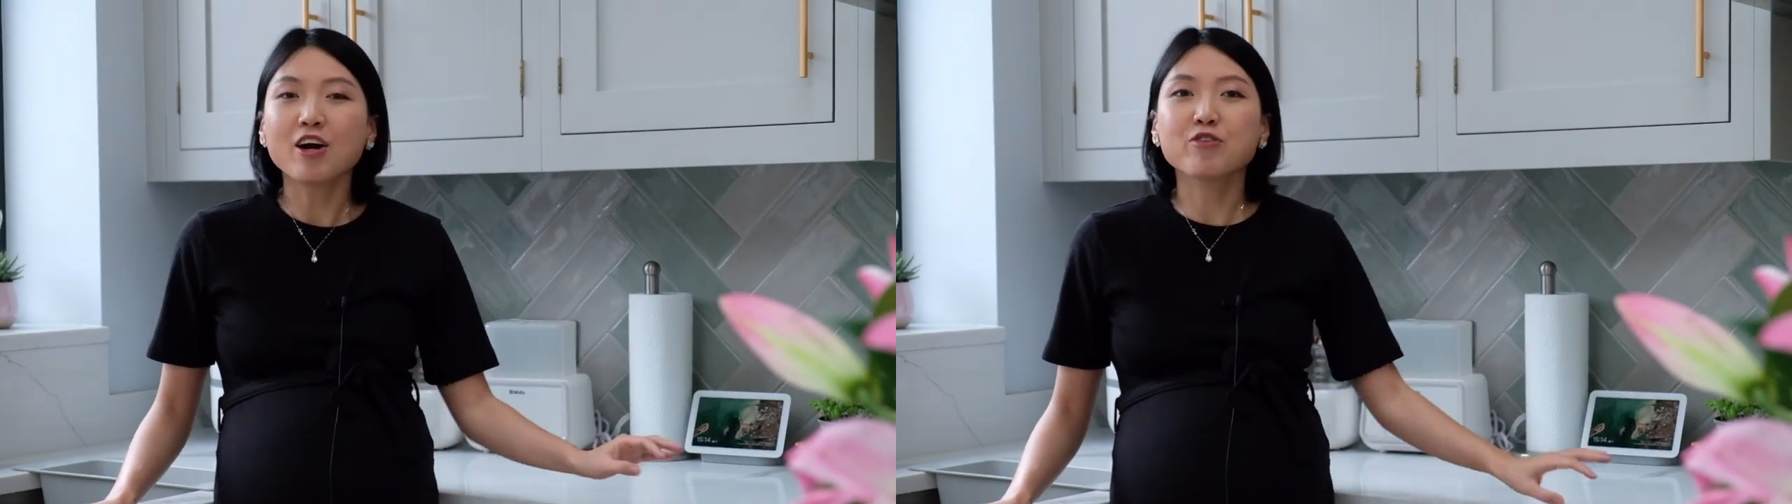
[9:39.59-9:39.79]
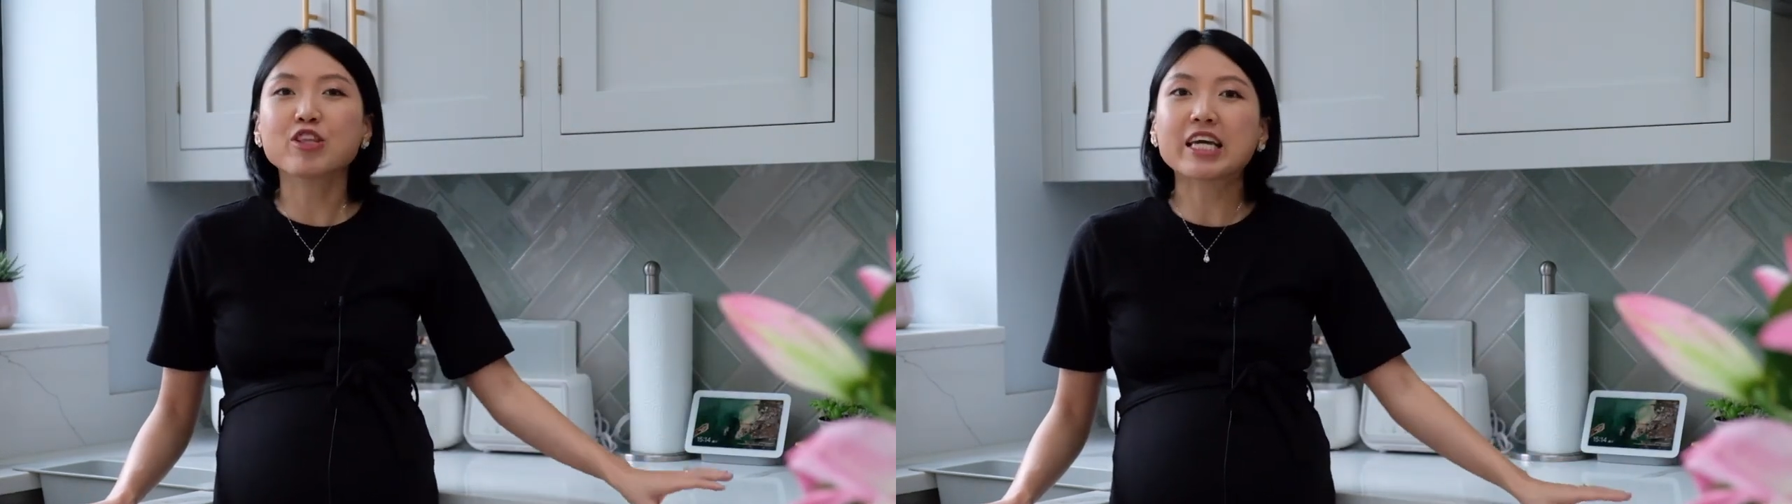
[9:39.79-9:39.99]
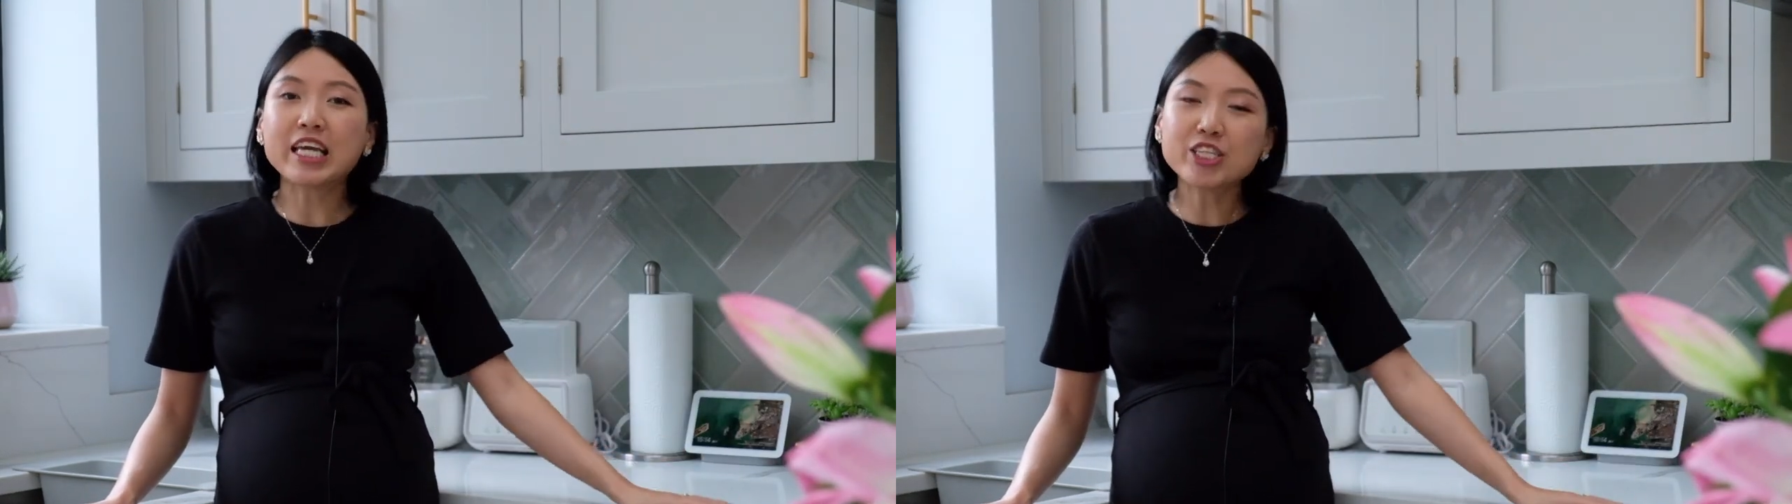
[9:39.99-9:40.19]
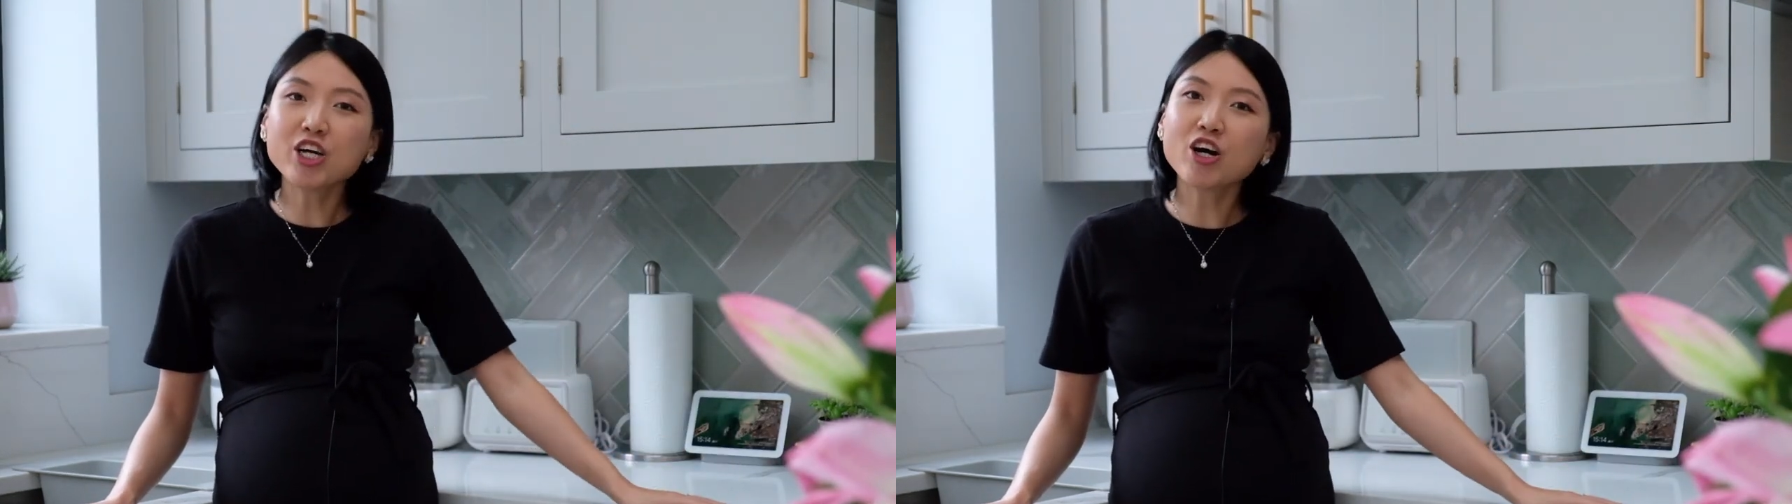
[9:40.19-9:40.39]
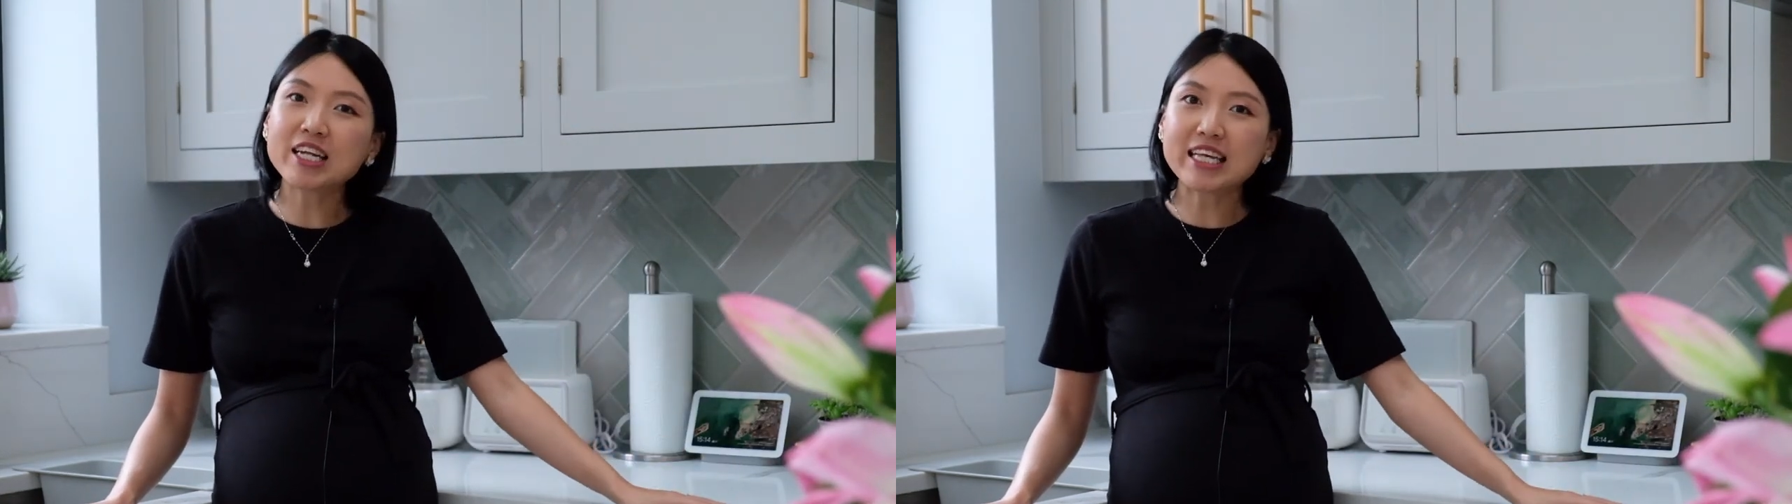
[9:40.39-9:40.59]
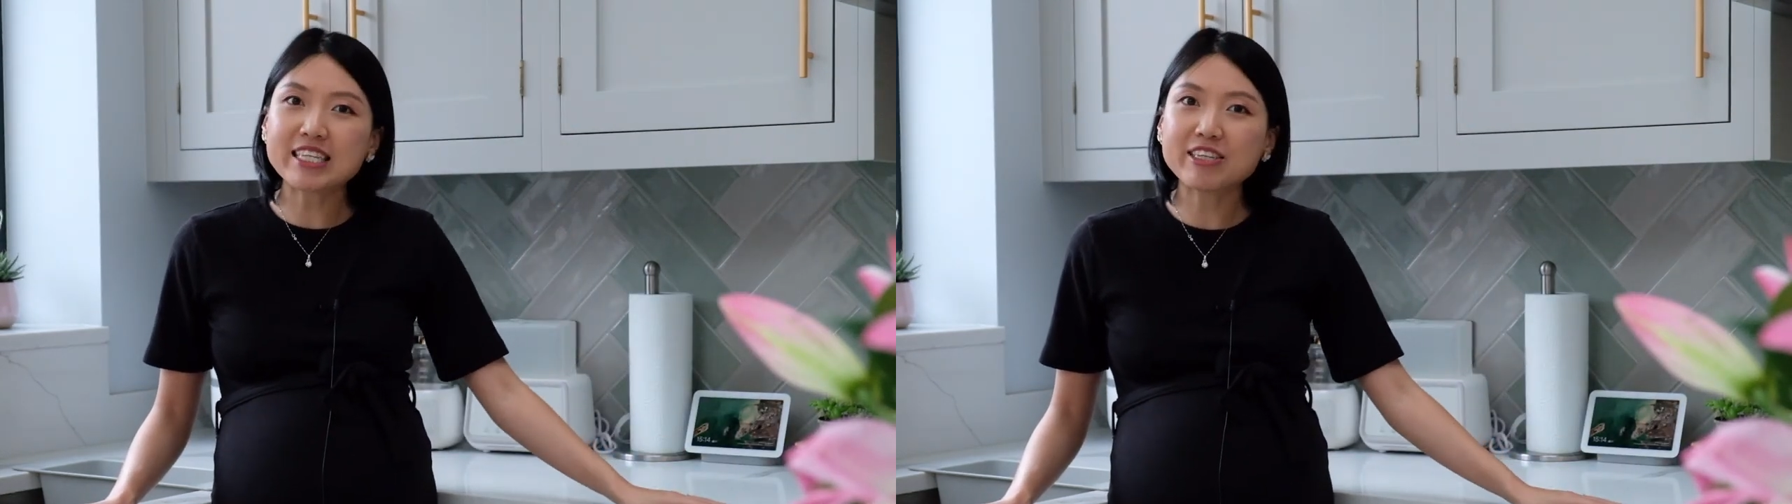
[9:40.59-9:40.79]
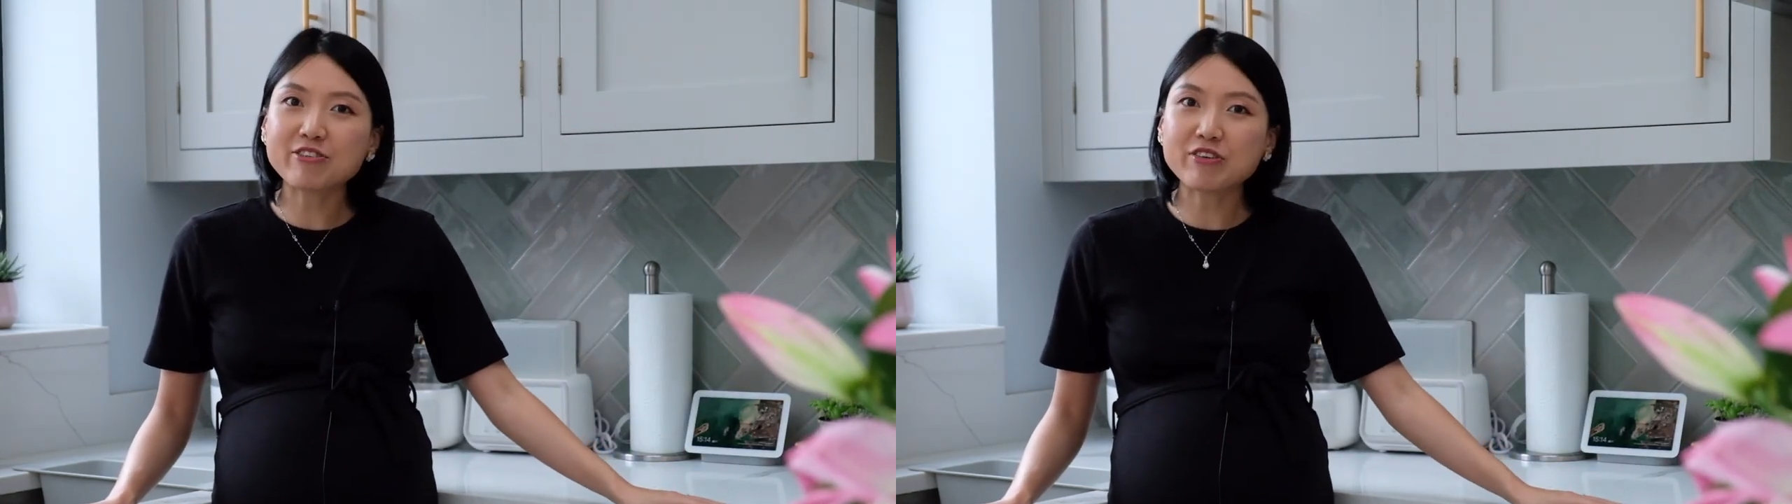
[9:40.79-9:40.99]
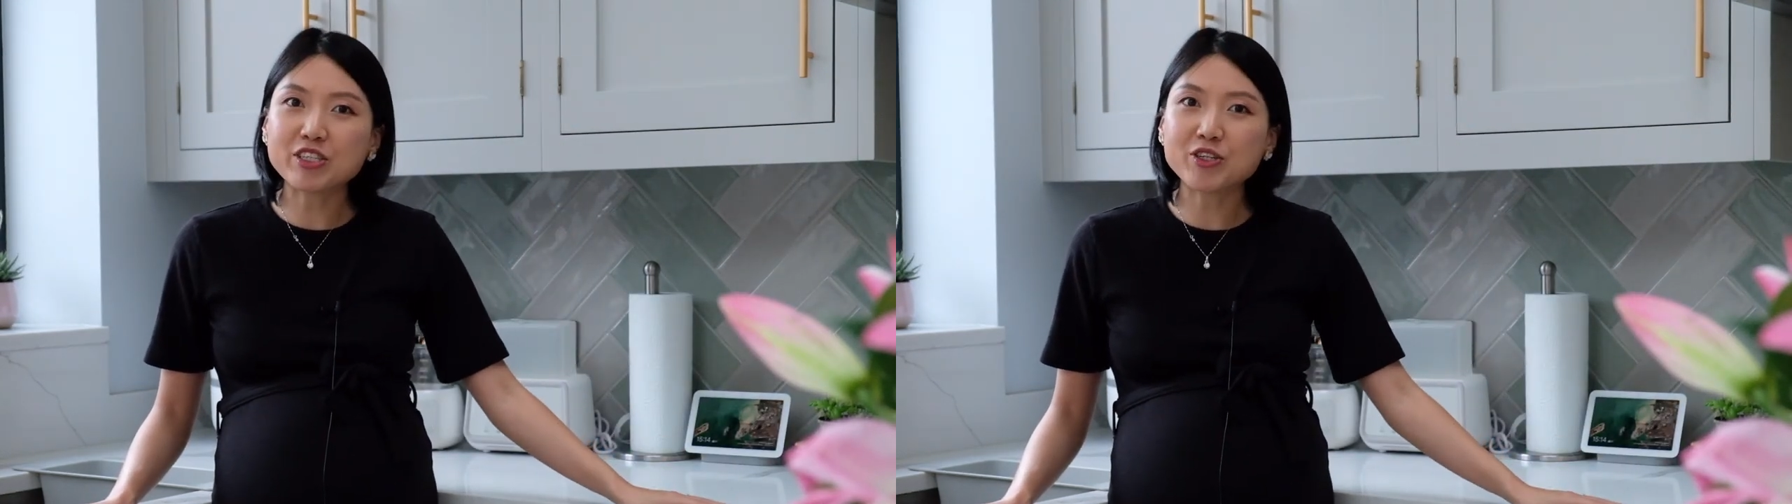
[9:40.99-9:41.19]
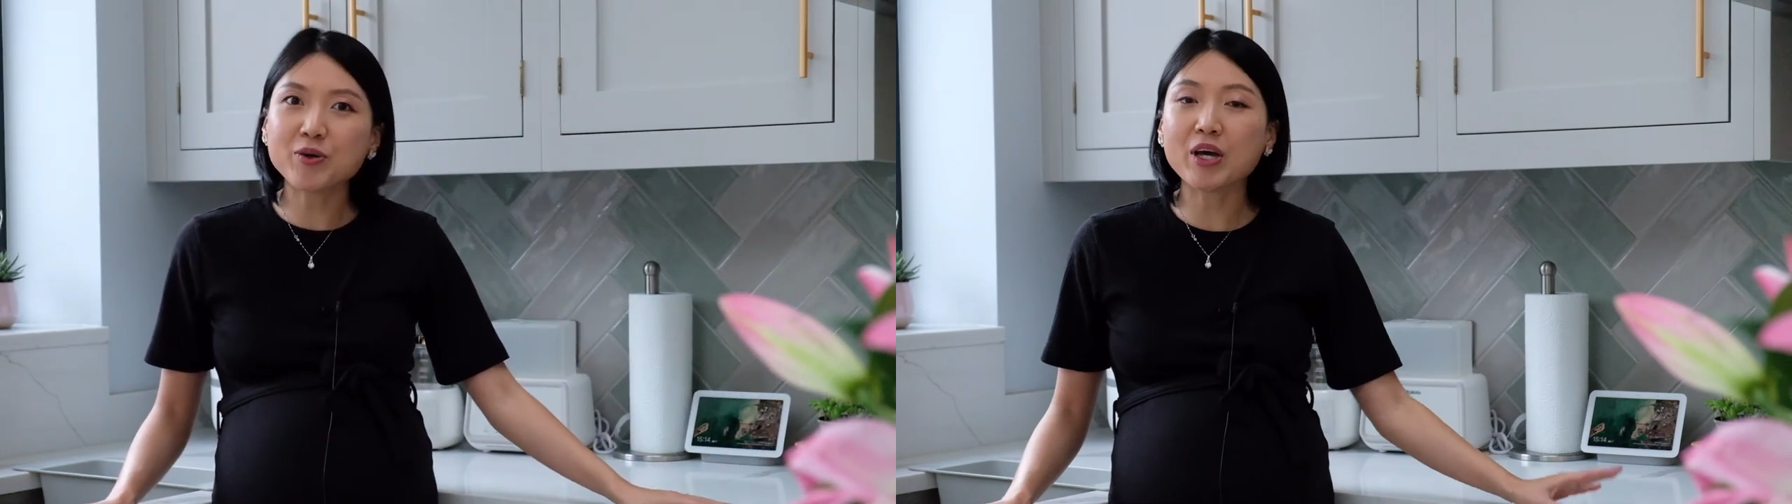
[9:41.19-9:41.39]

For the kitchen organization video,